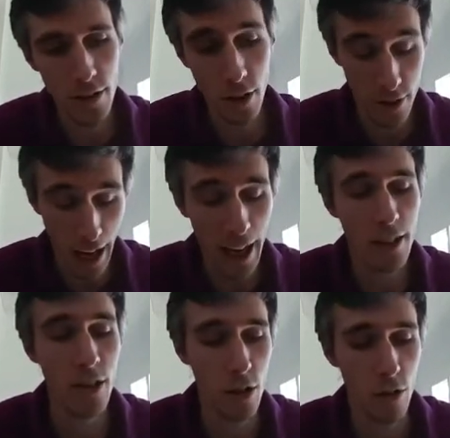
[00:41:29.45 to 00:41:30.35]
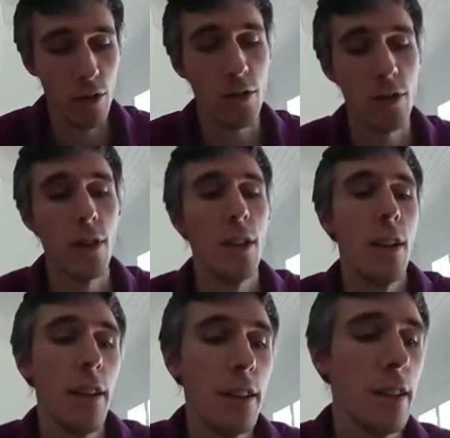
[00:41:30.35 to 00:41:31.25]
so tax across
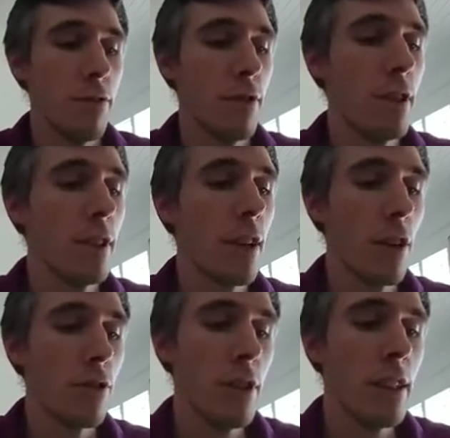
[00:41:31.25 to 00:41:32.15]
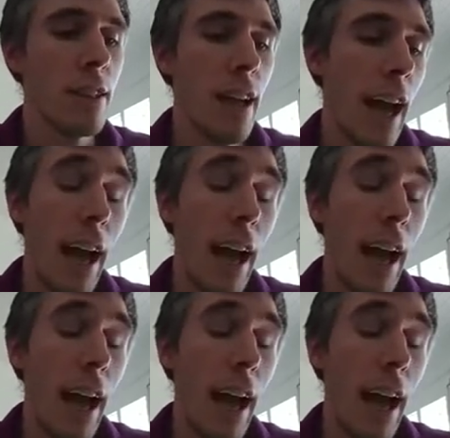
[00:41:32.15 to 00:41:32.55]
the different countries,